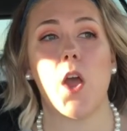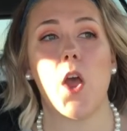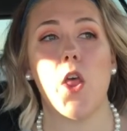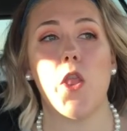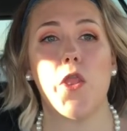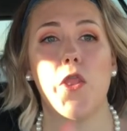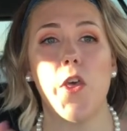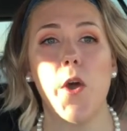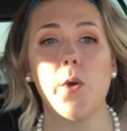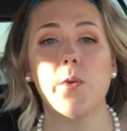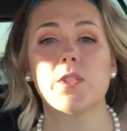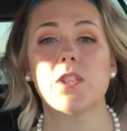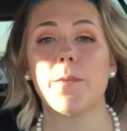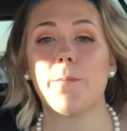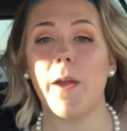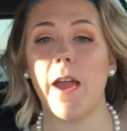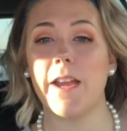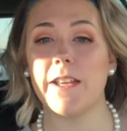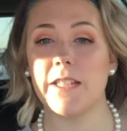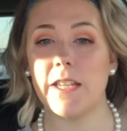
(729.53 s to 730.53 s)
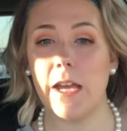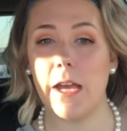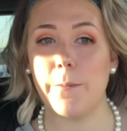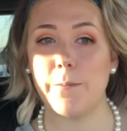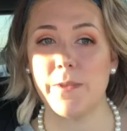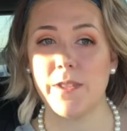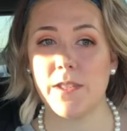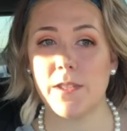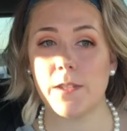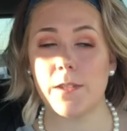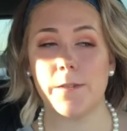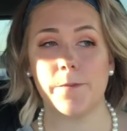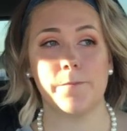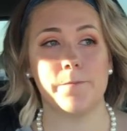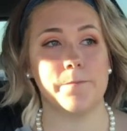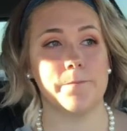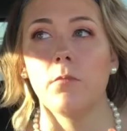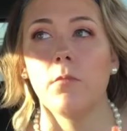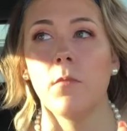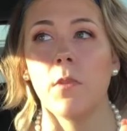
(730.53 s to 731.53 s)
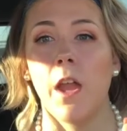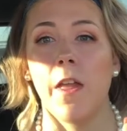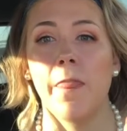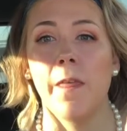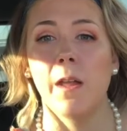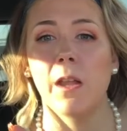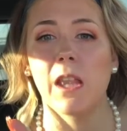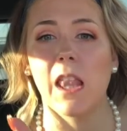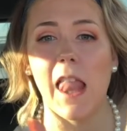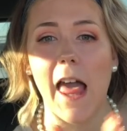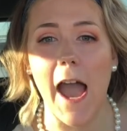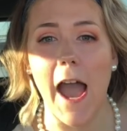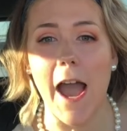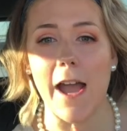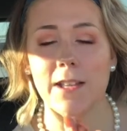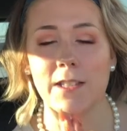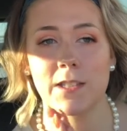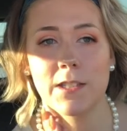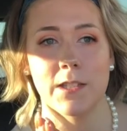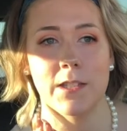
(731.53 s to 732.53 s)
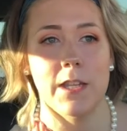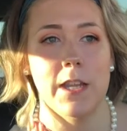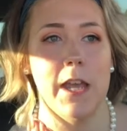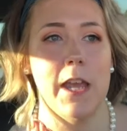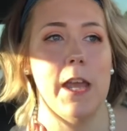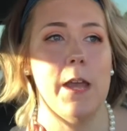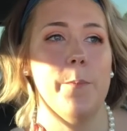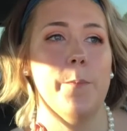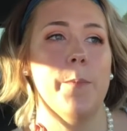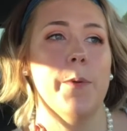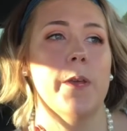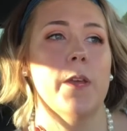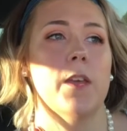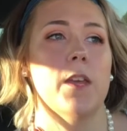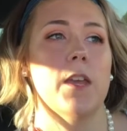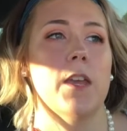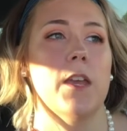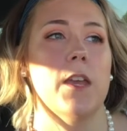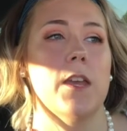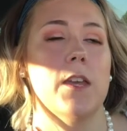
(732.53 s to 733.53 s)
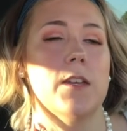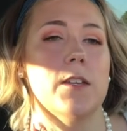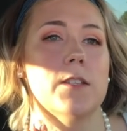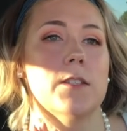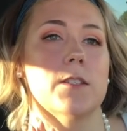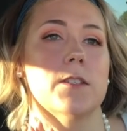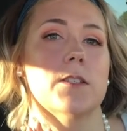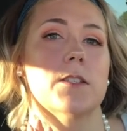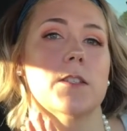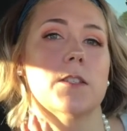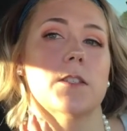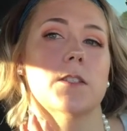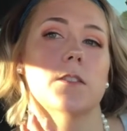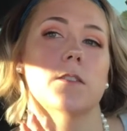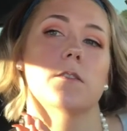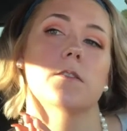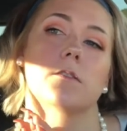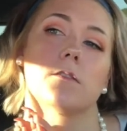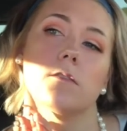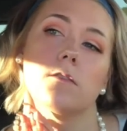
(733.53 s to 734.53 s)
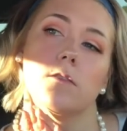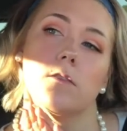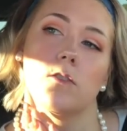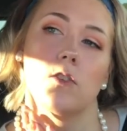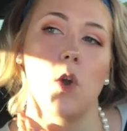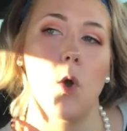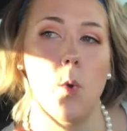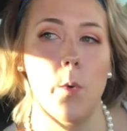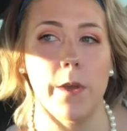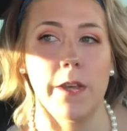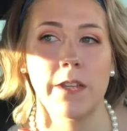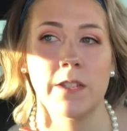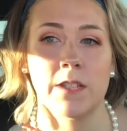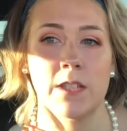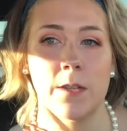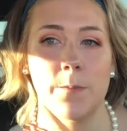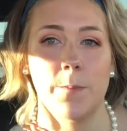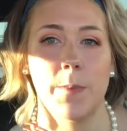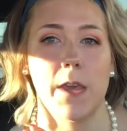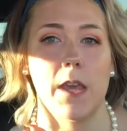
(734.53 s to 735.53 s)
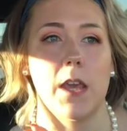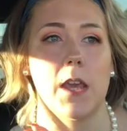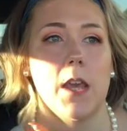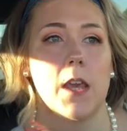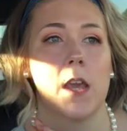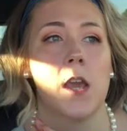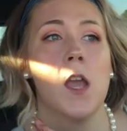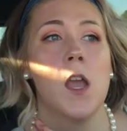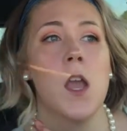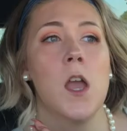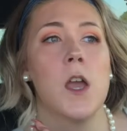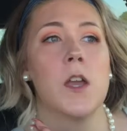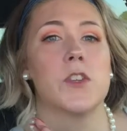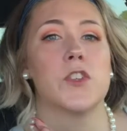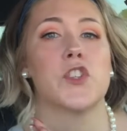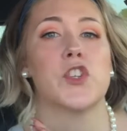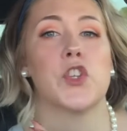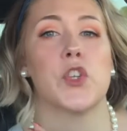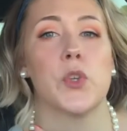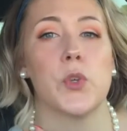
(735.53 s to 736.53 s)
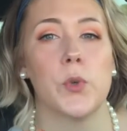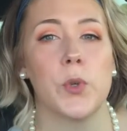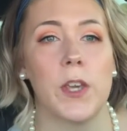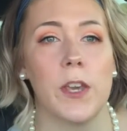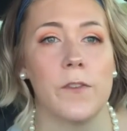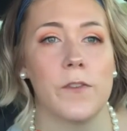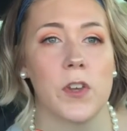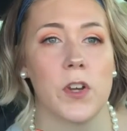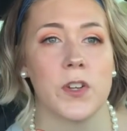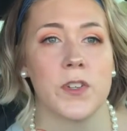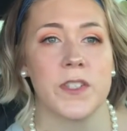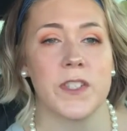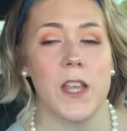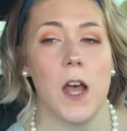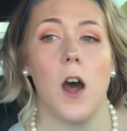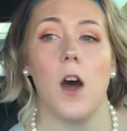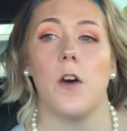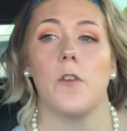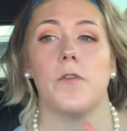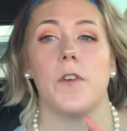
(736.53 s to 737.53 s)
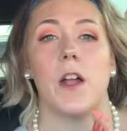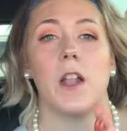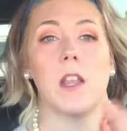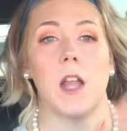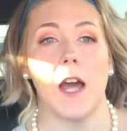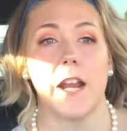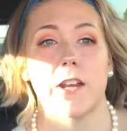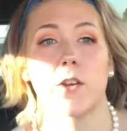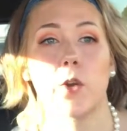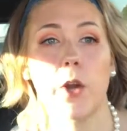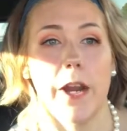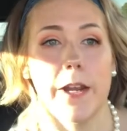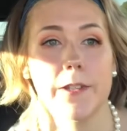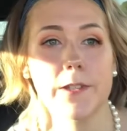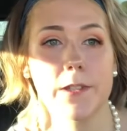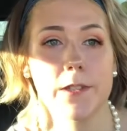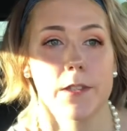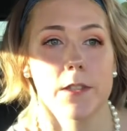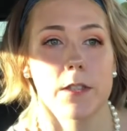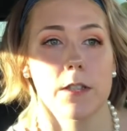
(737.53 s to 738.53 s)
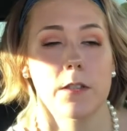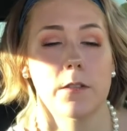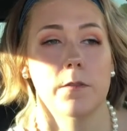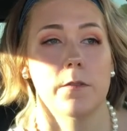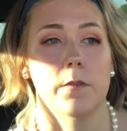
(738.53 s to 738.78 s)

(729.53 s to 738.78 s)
those are my tips. The last tip is going to be to give yourself a lot of grace